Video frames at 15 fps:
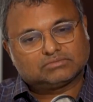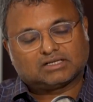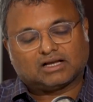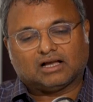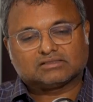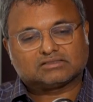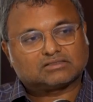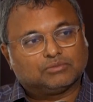
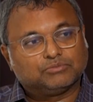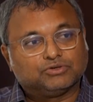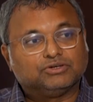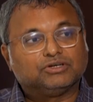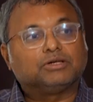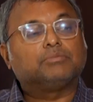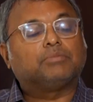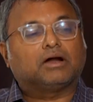caste
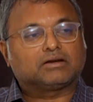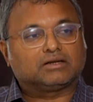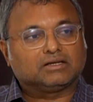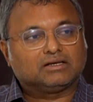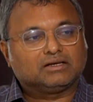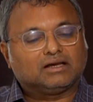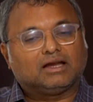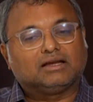community party
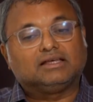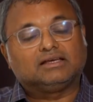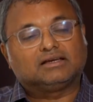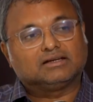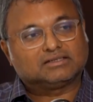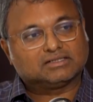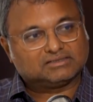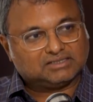and he
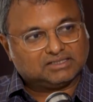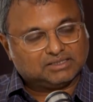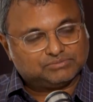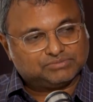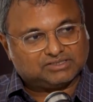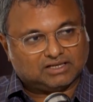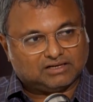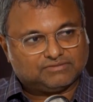contested
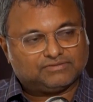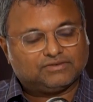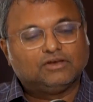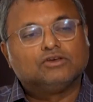himself.